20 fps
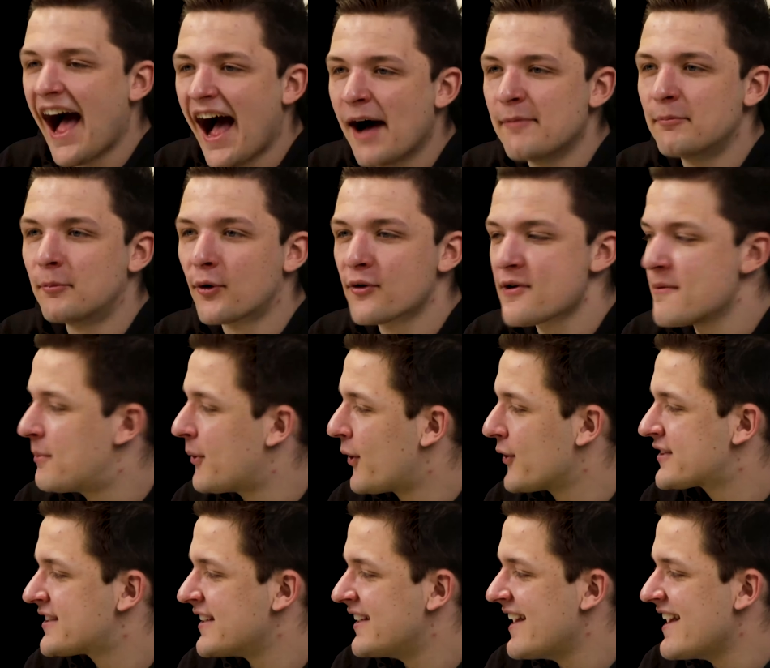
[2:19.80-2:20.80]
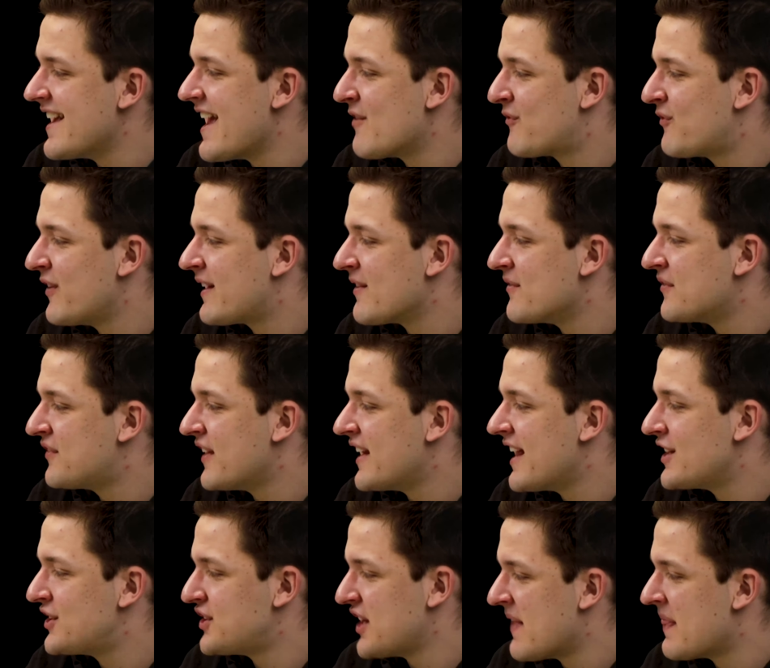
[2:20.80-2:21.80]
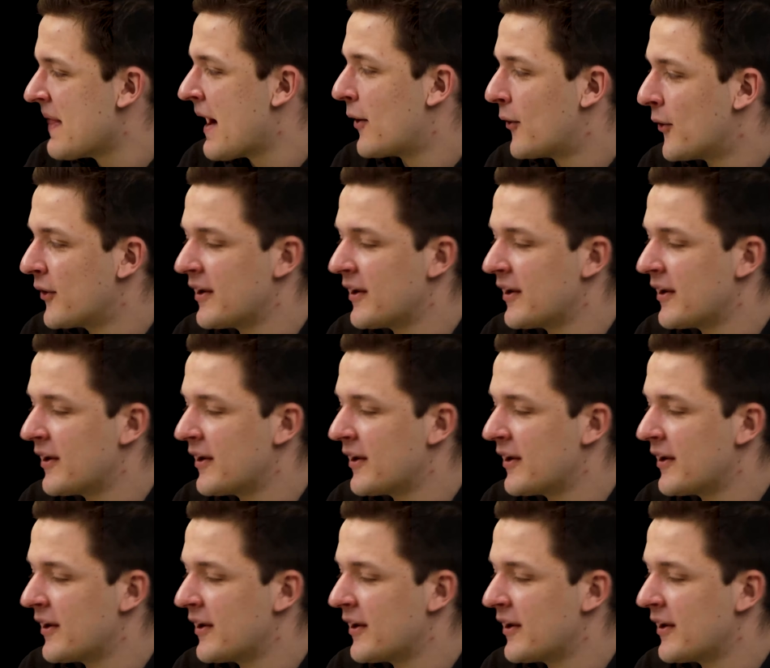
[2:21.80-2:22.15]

and more importantly, if we can finish in that